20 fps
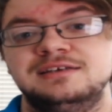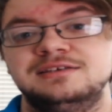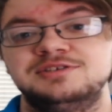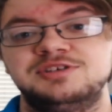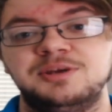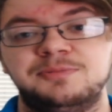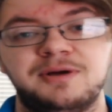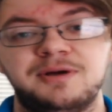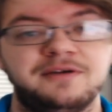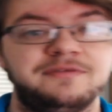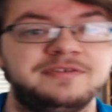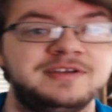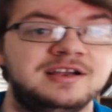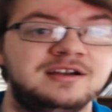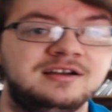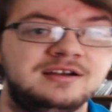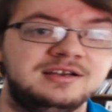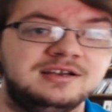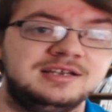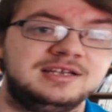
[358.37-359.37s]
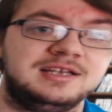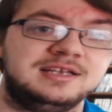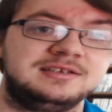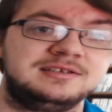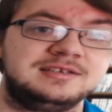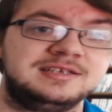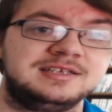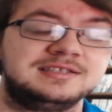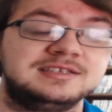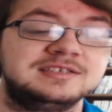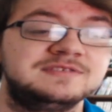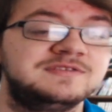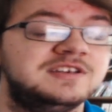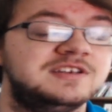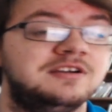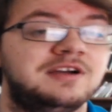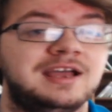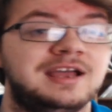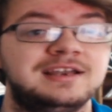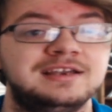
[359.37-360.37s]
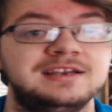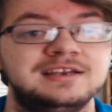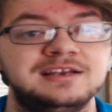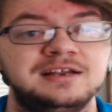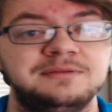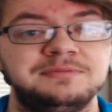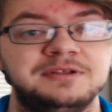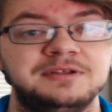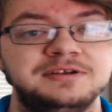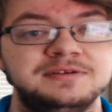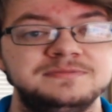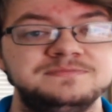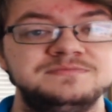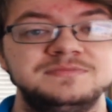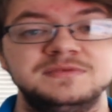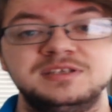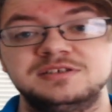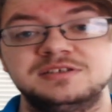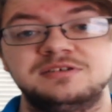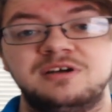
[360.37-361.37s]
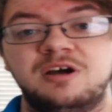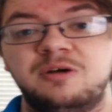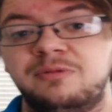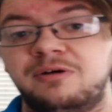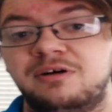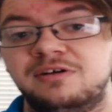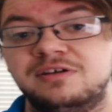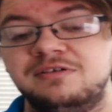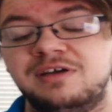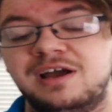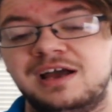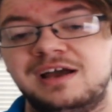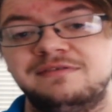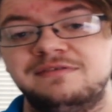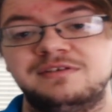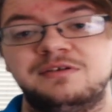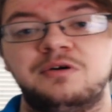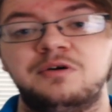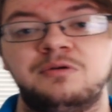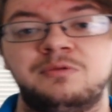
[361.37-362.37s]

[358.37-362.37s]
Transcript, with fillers: jump off here and get this video edited and uploaded. So I hope all you have a